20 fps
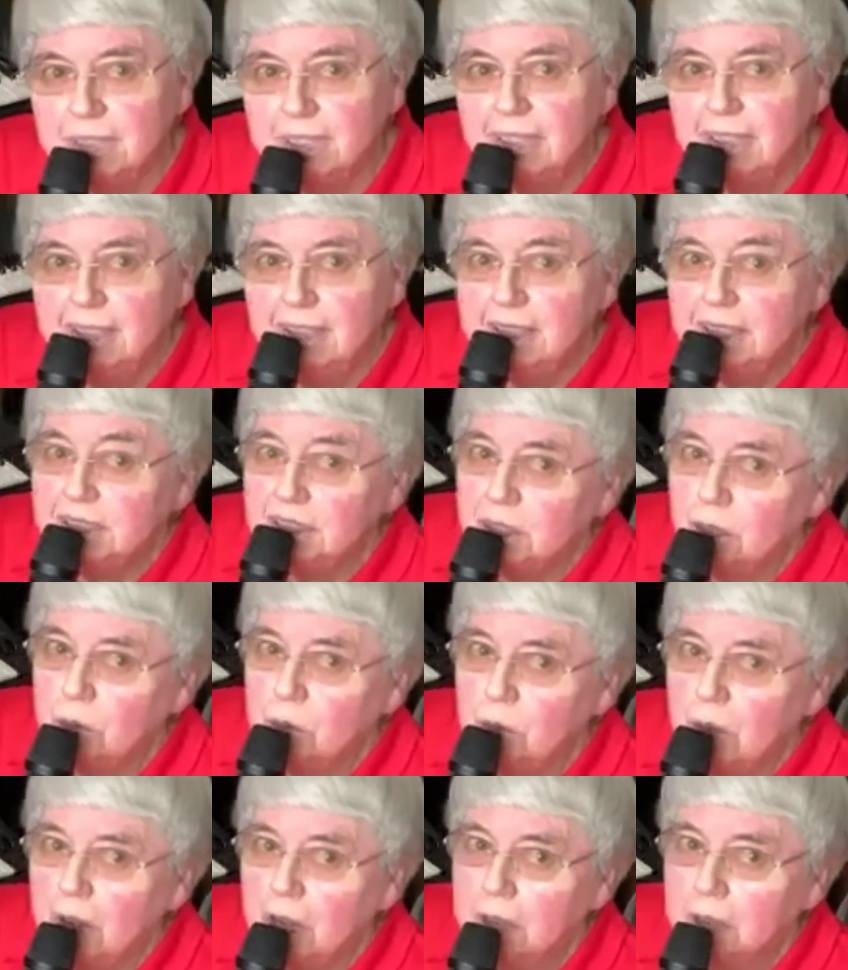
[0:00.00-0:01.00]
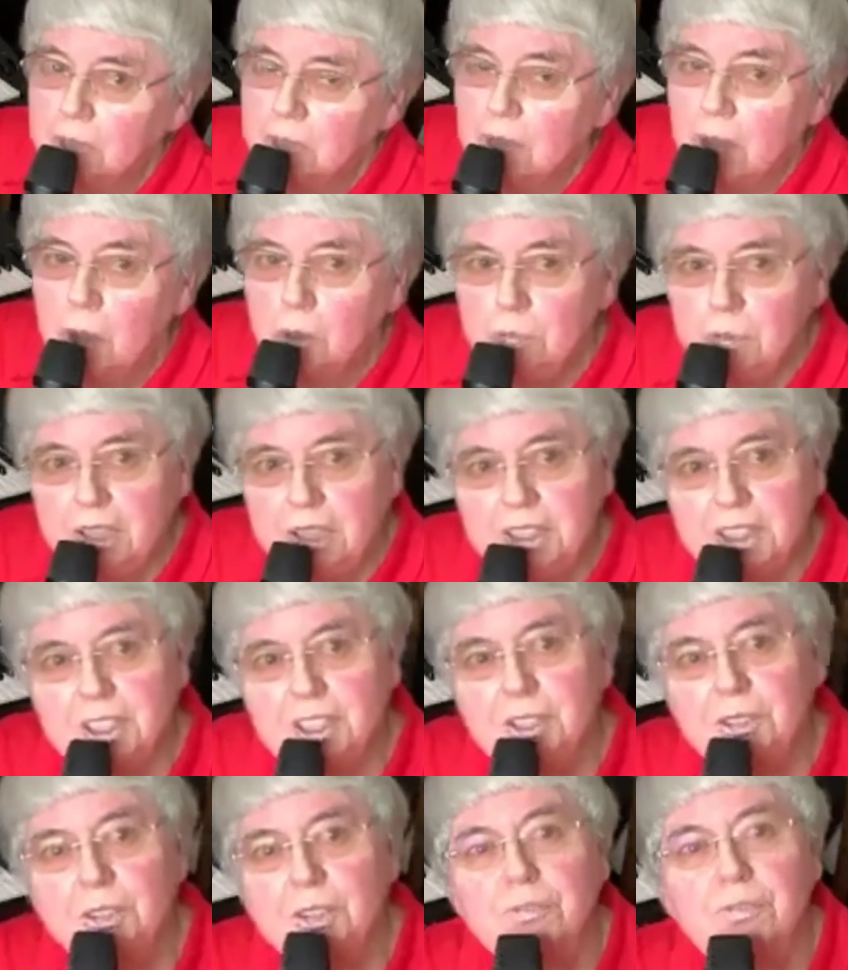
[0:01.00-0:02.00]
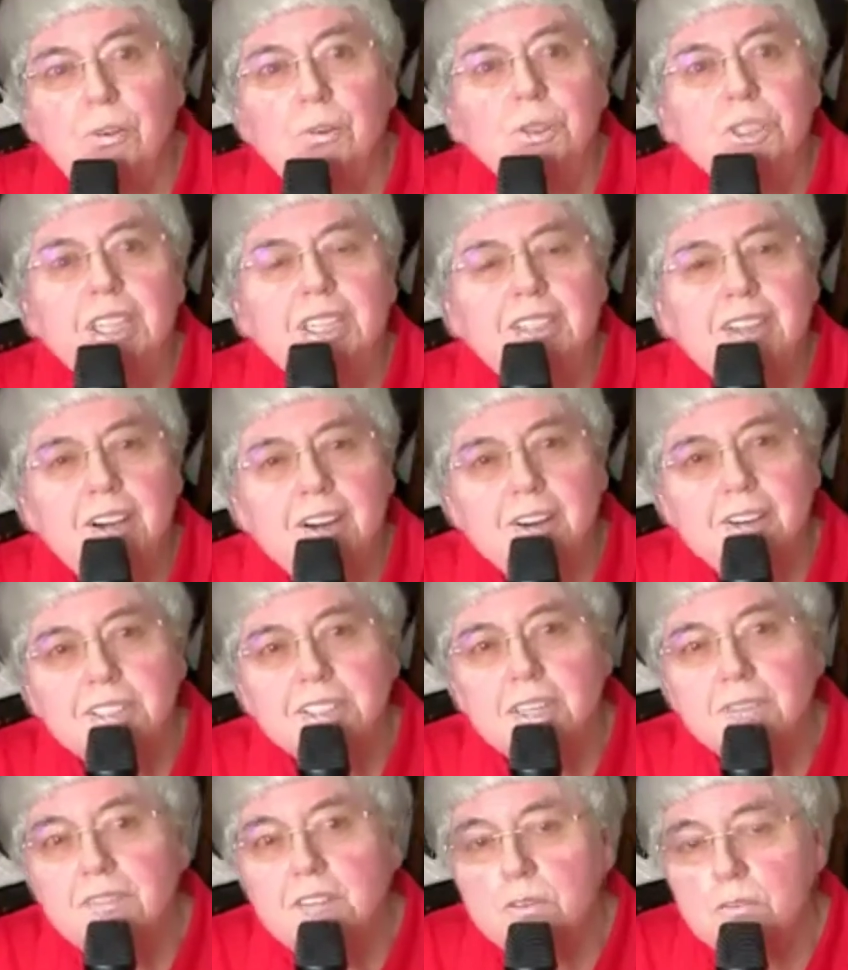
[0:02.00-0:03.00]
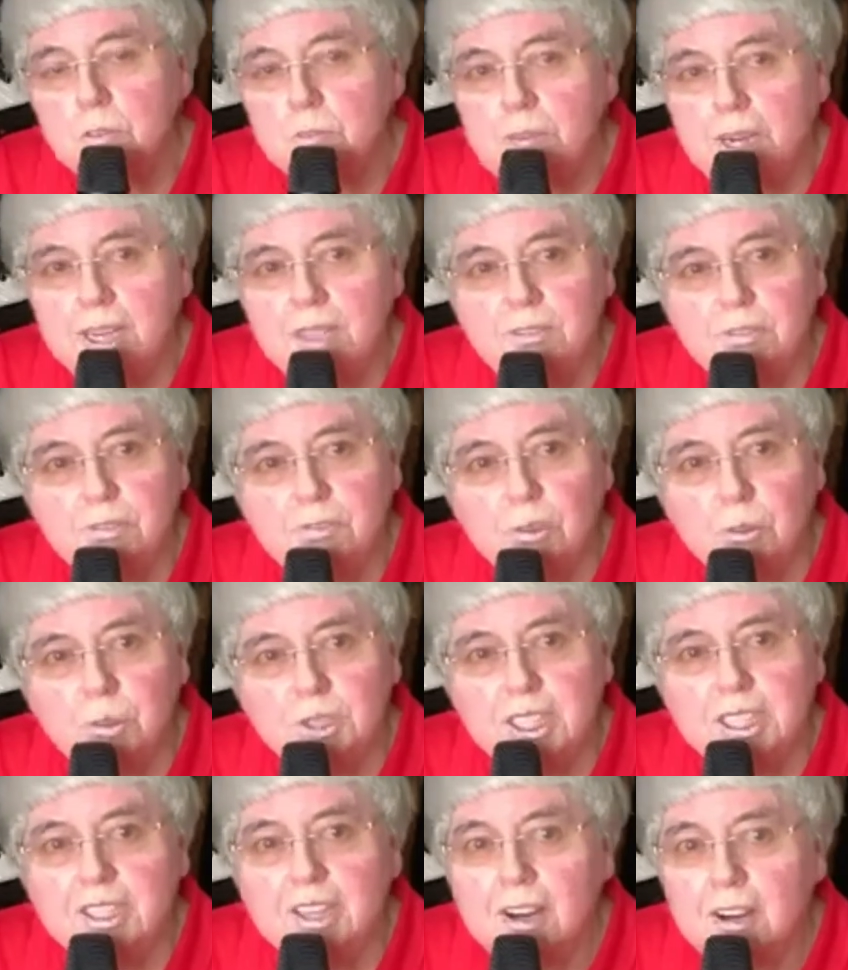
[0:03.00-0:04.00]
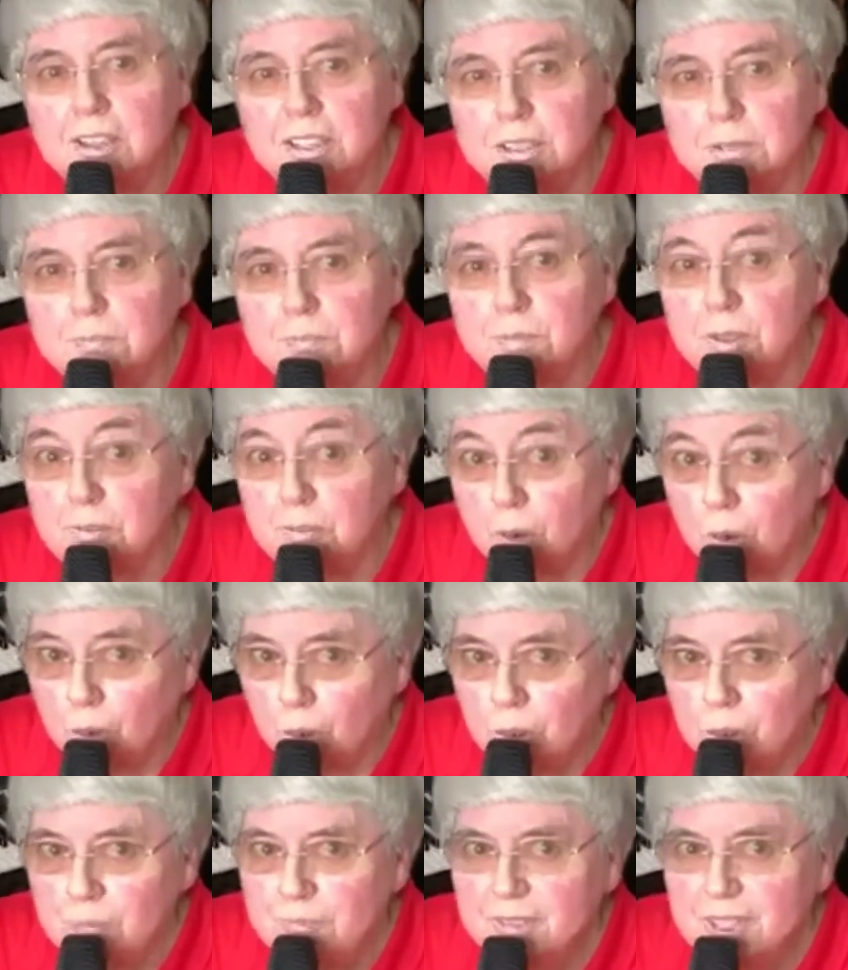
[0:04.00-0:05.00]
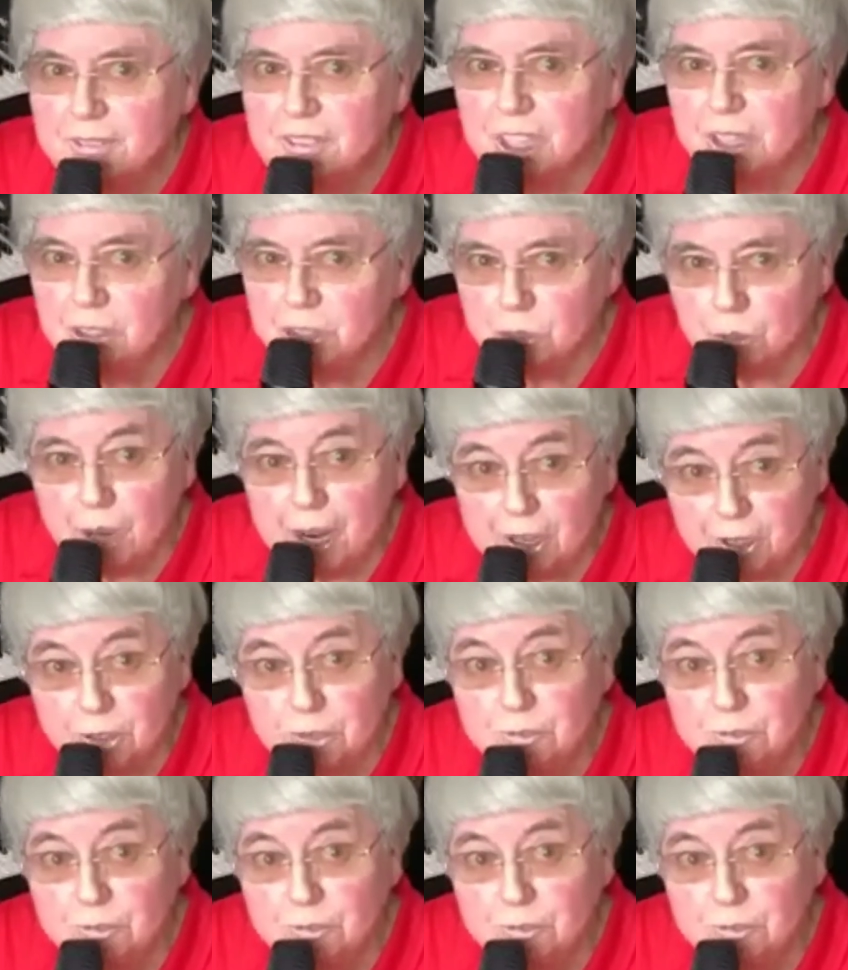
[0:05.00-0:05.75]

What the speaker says: So I'm hoping to do the 14 hours. I've never played for 14 hours before, done 12,